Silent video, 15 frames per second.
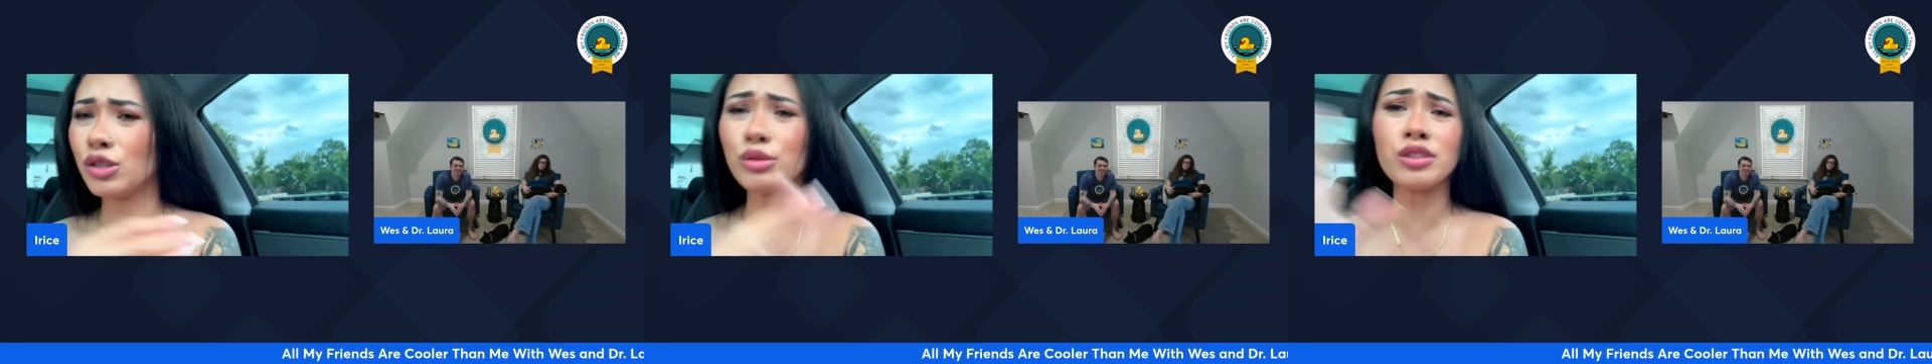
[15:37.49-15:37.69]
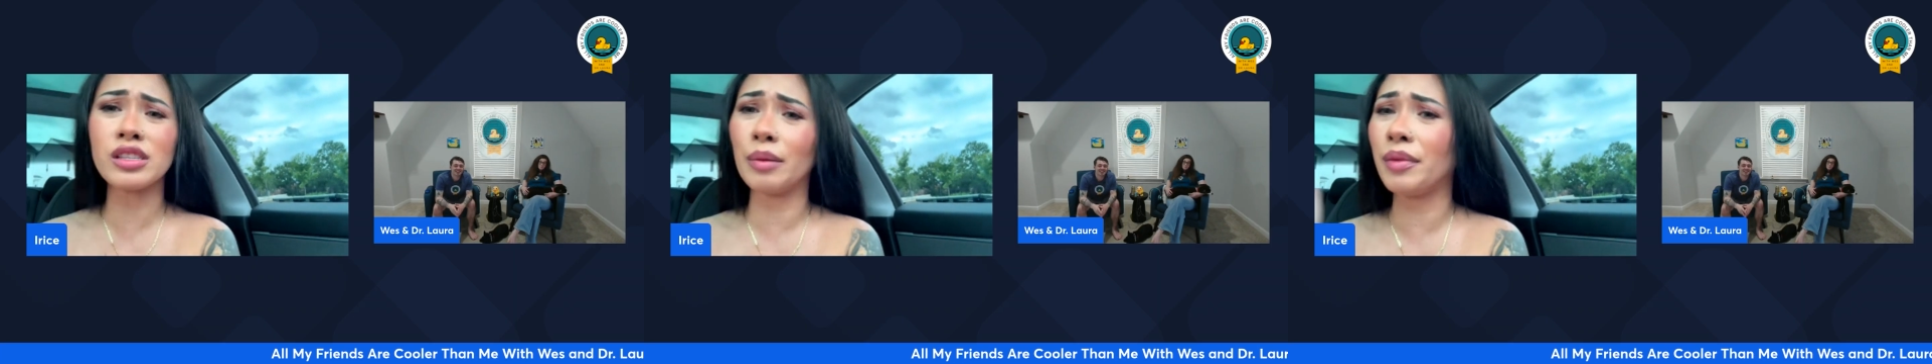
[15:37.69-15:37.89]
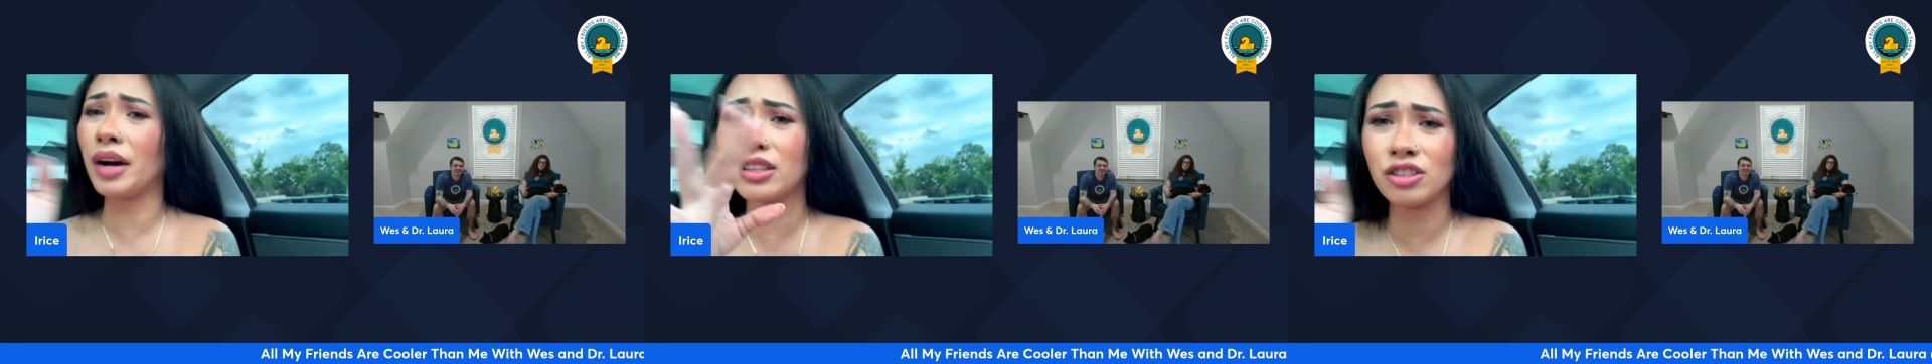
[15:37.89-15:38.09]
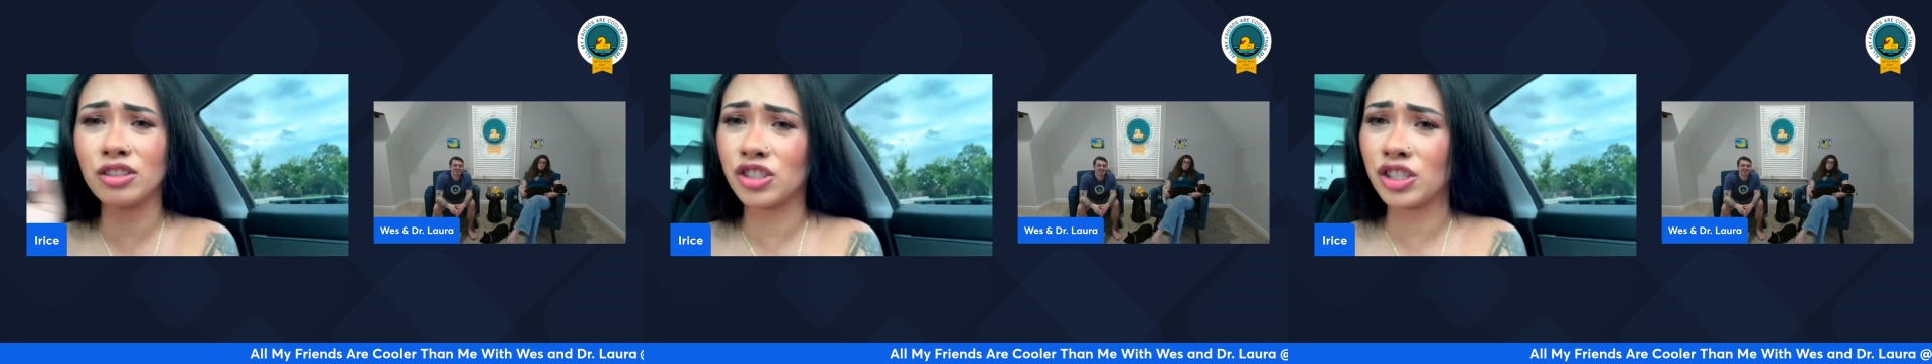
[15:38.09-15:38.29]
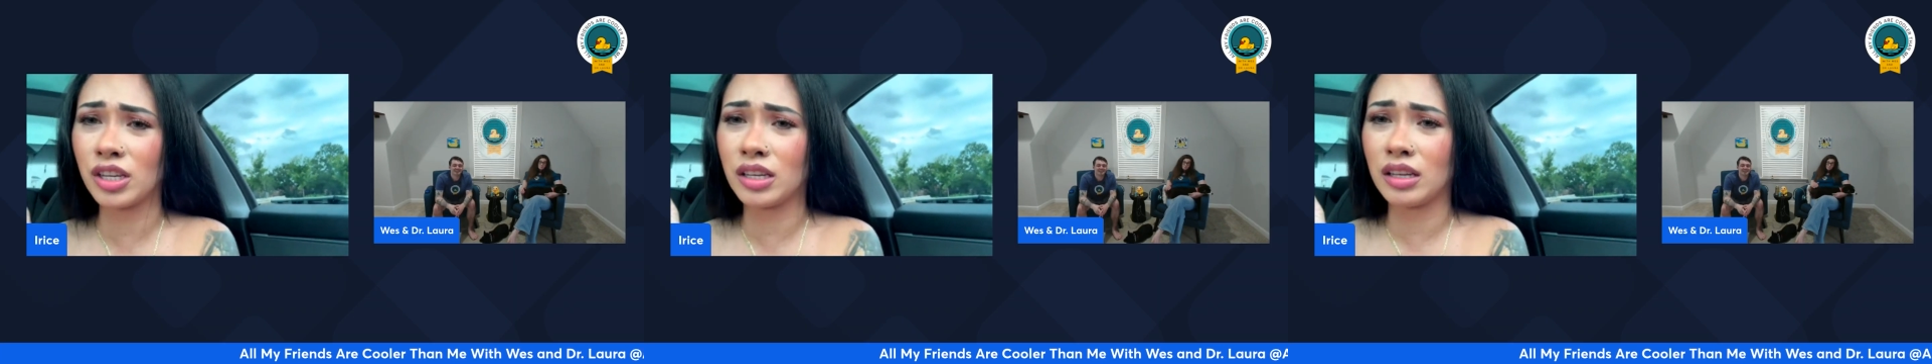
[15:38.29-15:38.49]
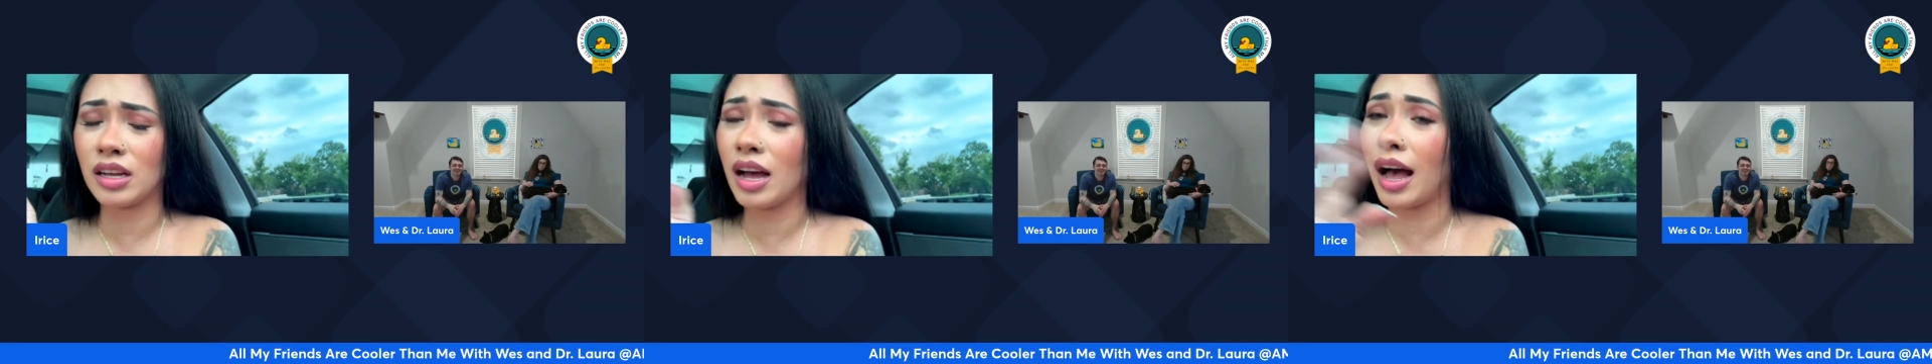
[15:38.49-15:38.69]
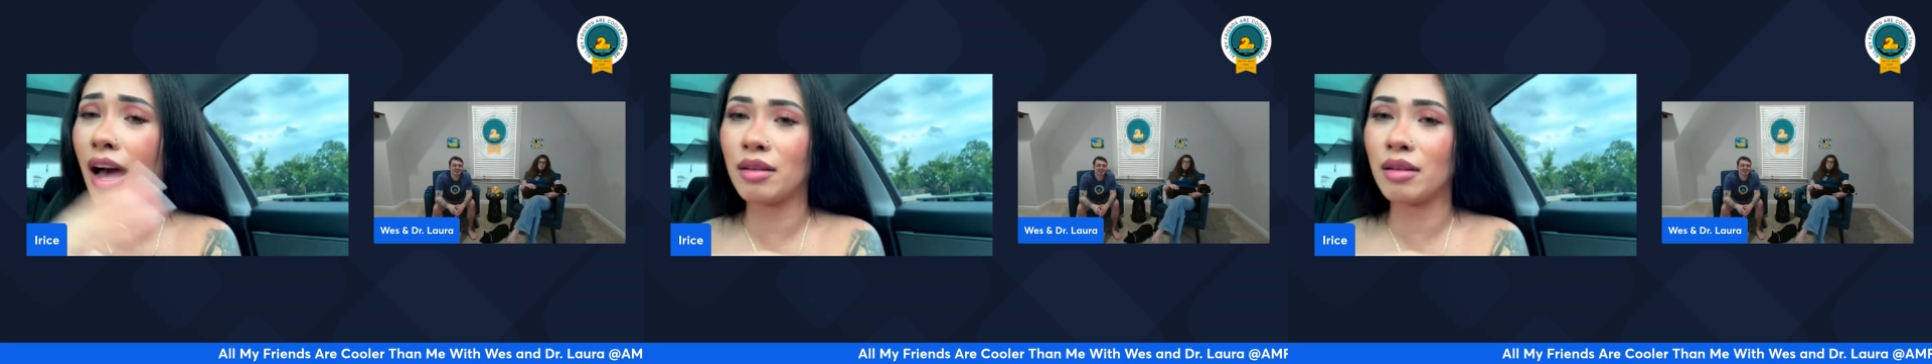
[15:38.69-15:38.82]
do some other shit.